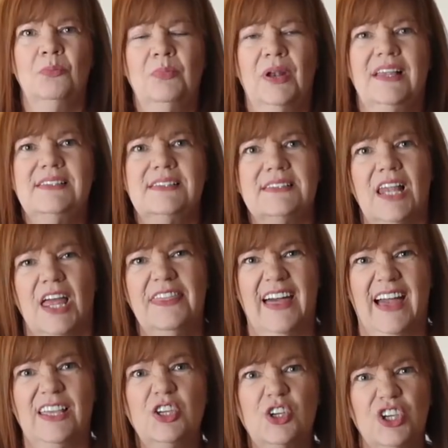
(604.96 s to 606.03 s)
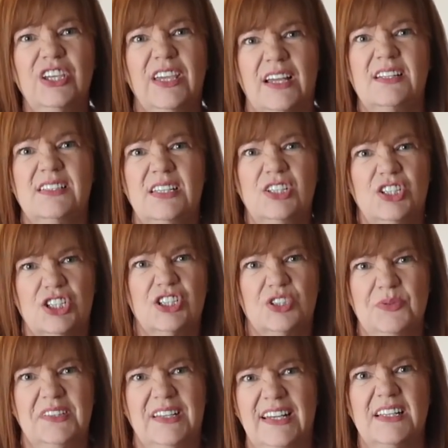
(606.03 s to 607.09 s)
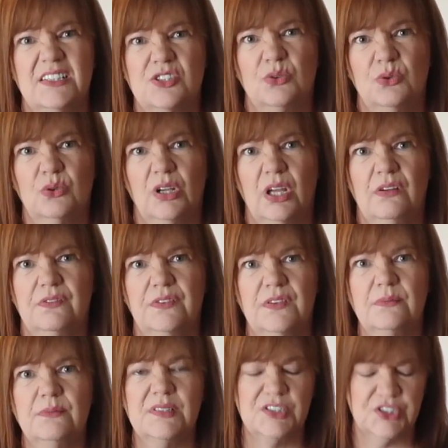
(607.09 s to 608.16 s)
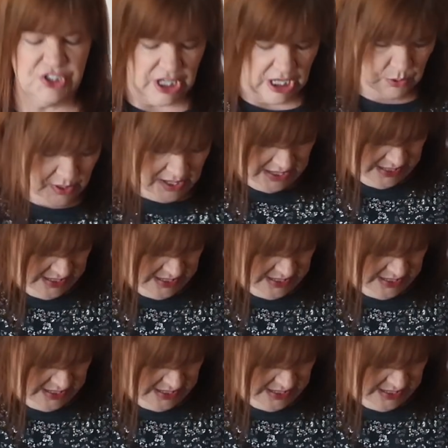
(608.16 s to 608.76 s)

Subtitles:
and places like that, you can get t-shirts with glitter all over them. So,